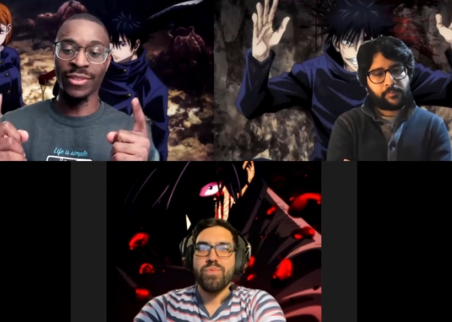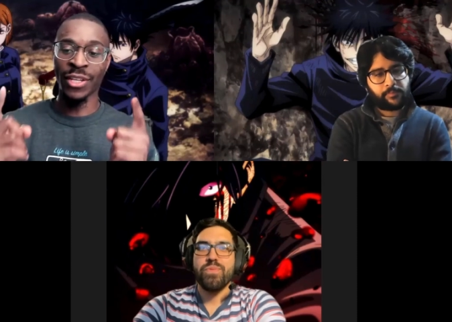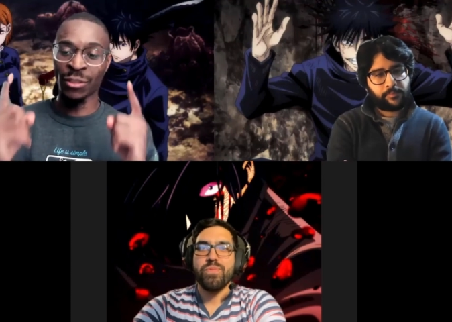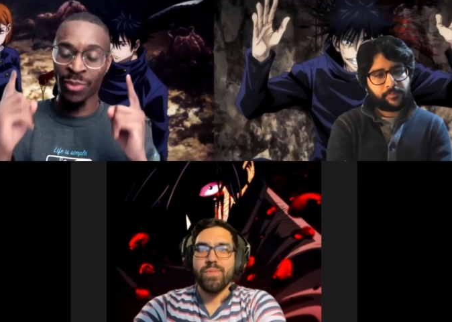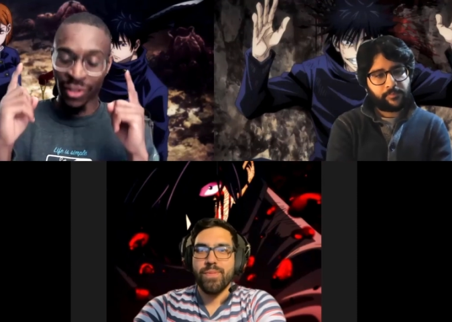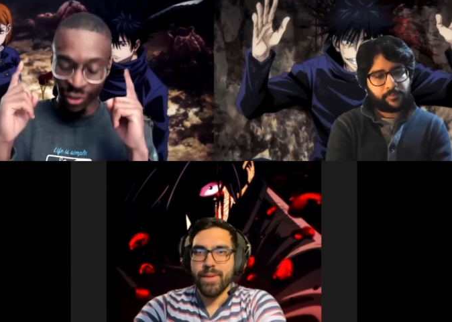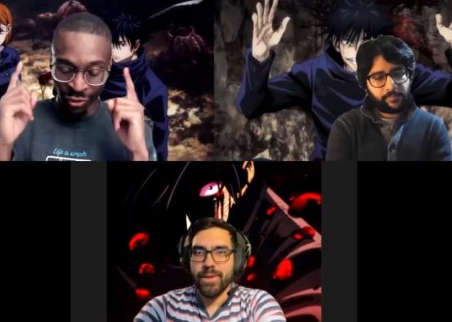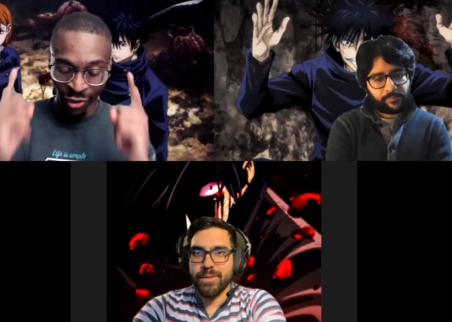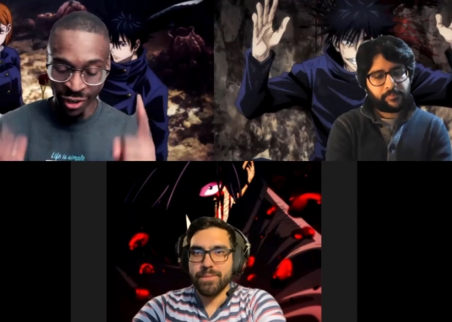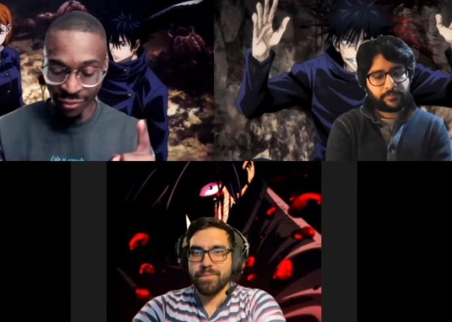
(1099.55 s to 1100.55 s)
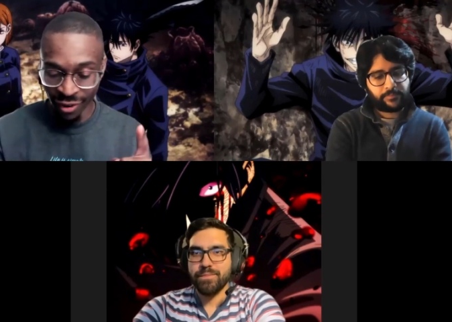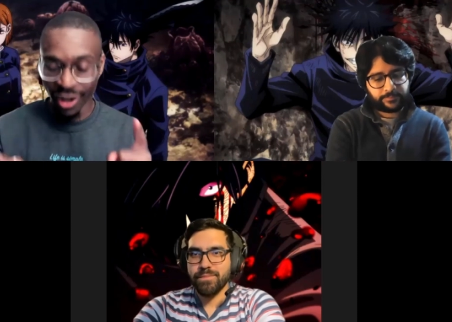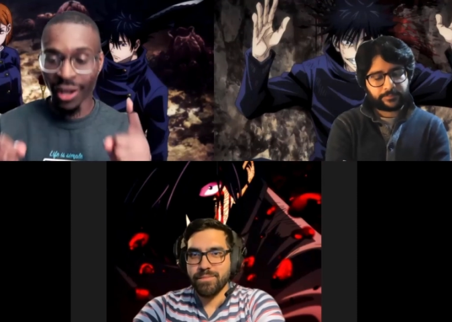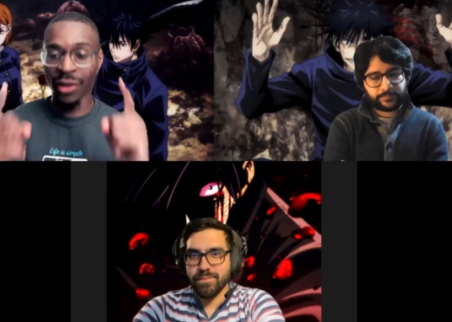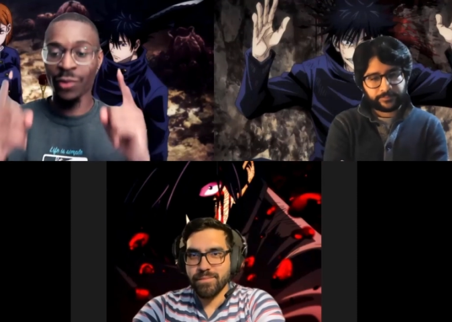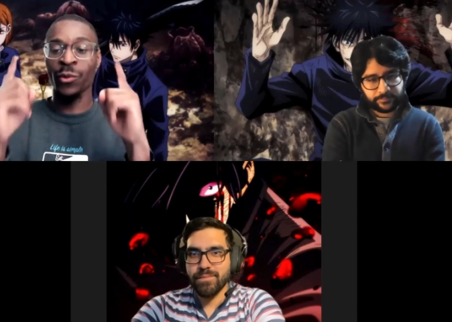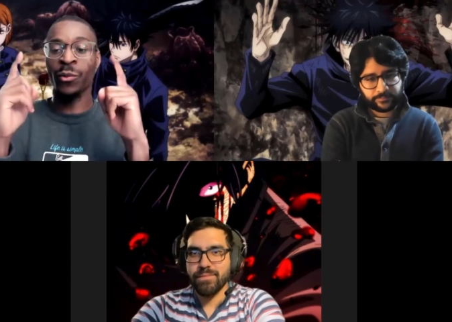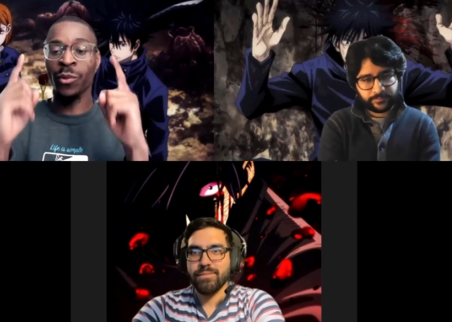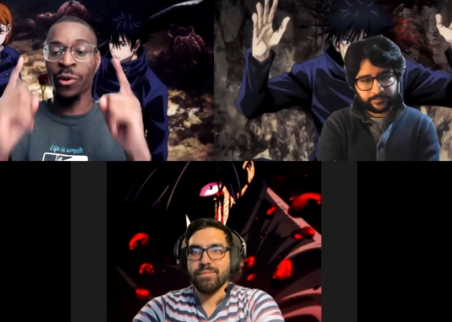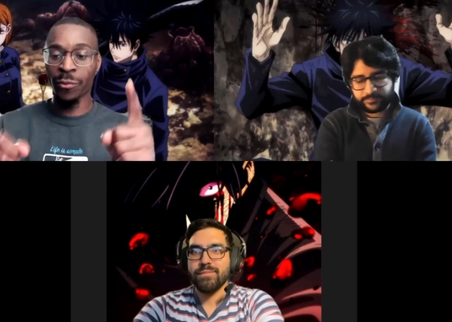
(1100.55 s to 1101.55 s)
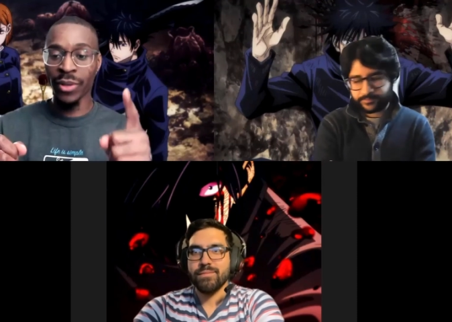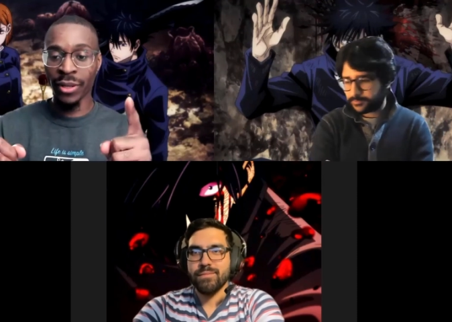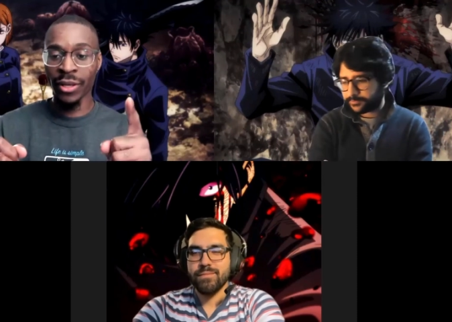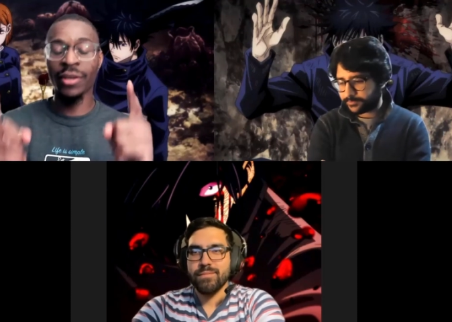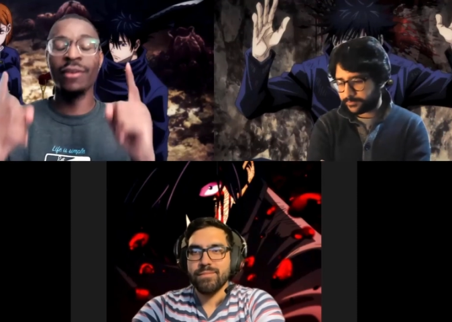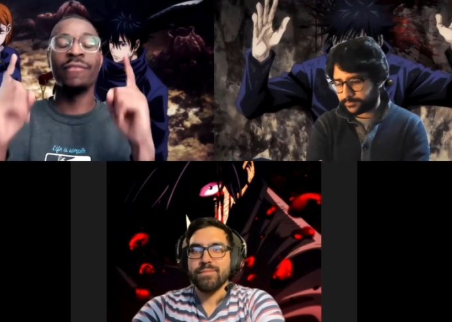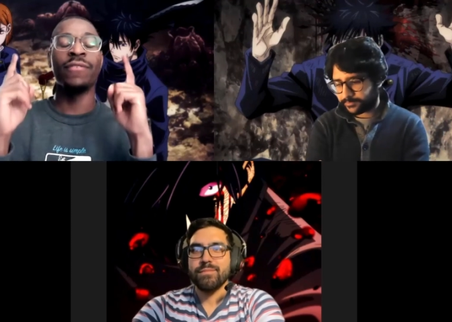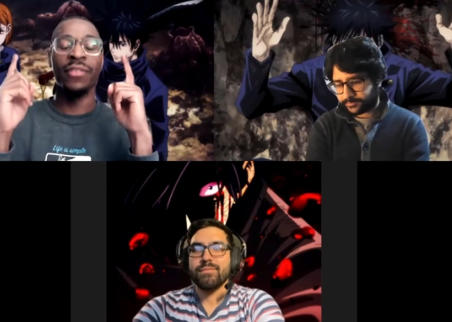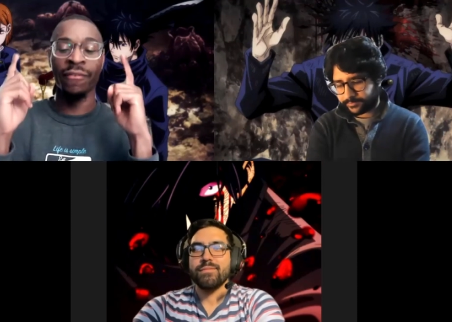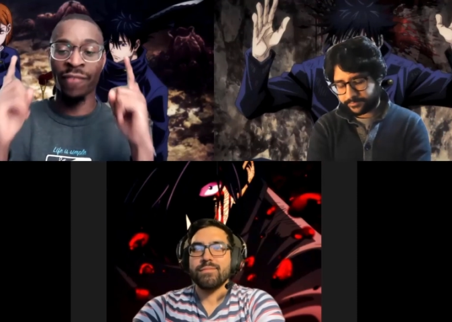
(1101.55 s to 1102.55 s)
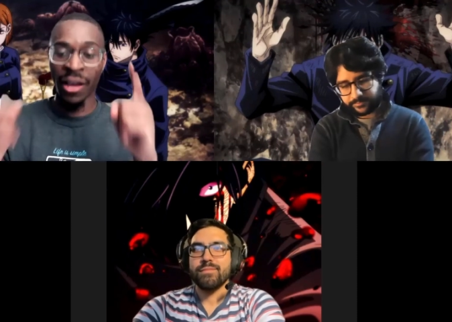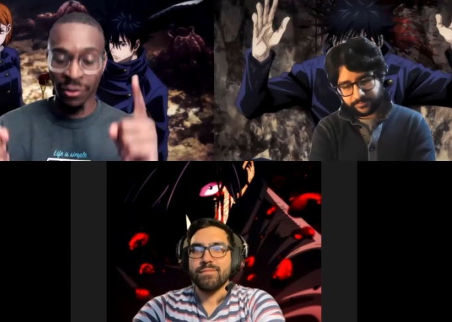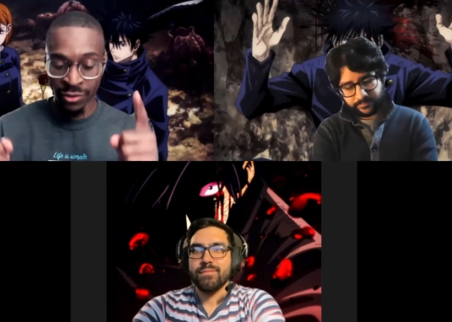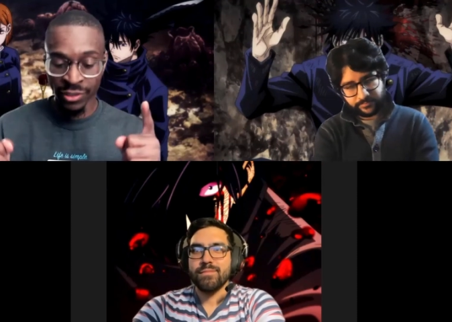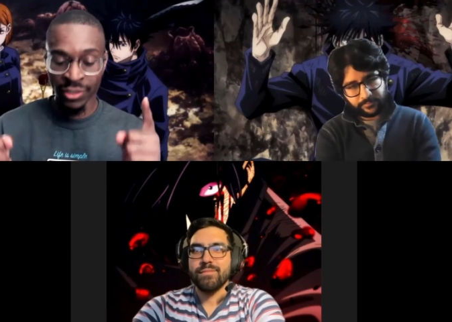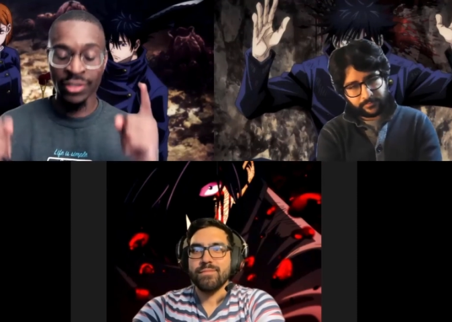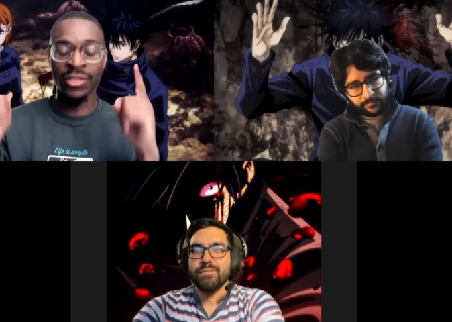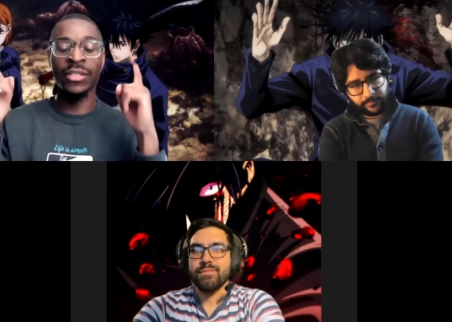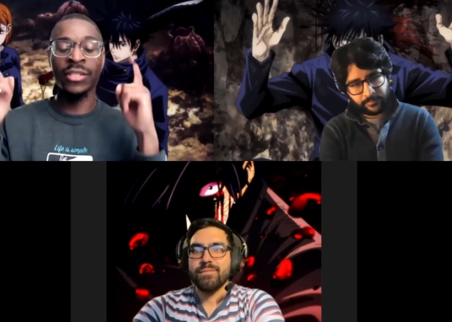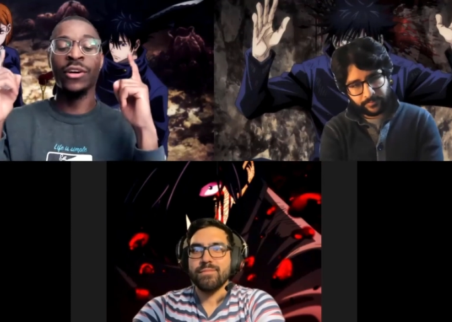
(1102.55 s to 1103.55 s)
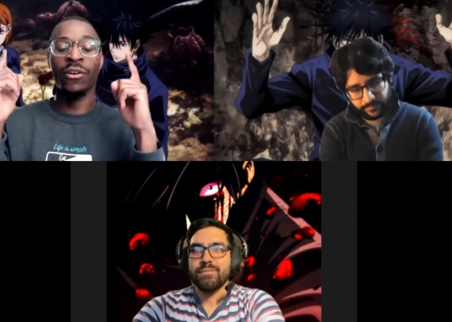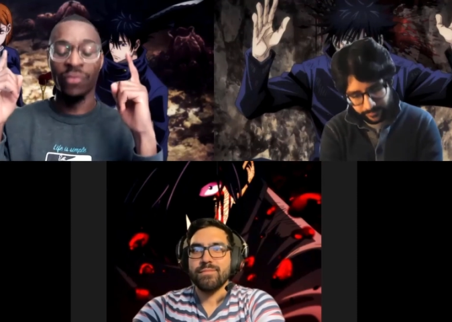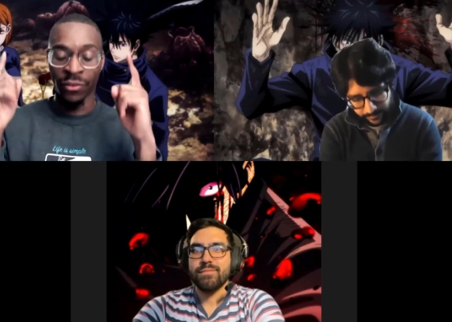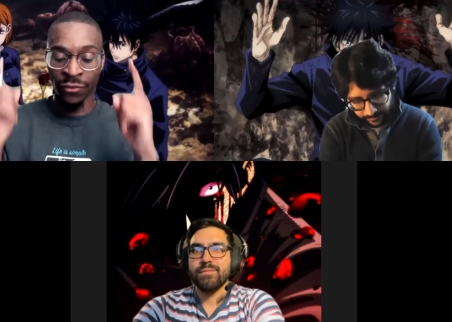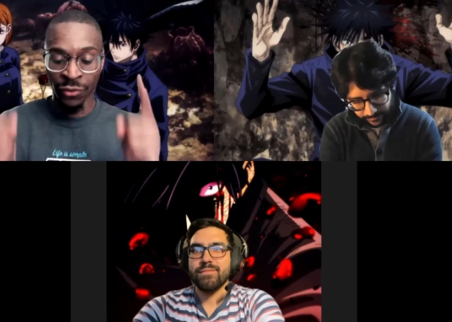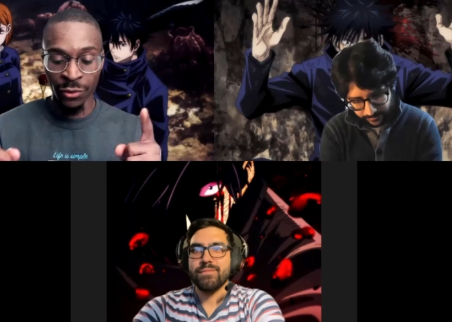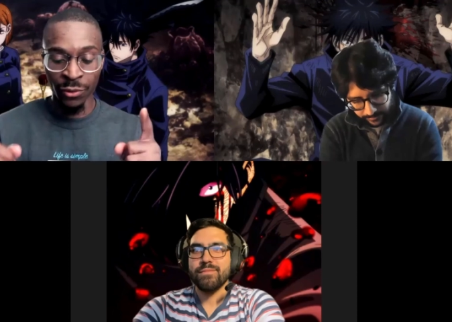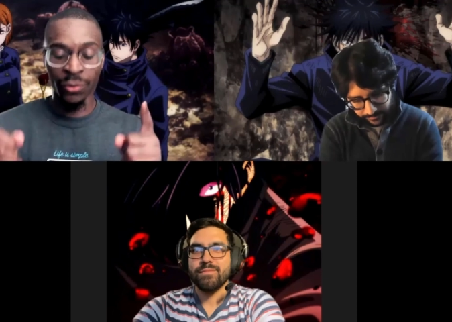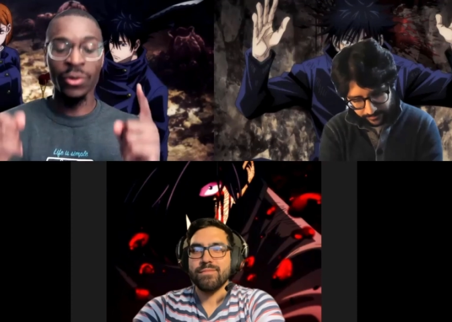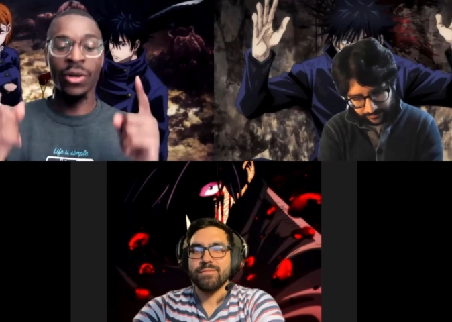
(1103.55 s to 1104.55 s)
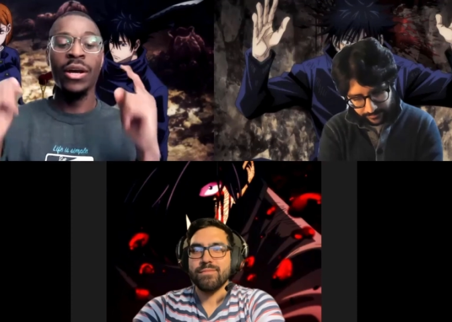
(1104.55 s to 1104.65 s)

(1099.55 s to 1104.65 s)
Speaker 1: It's been a great ride. We will be here for the final season review.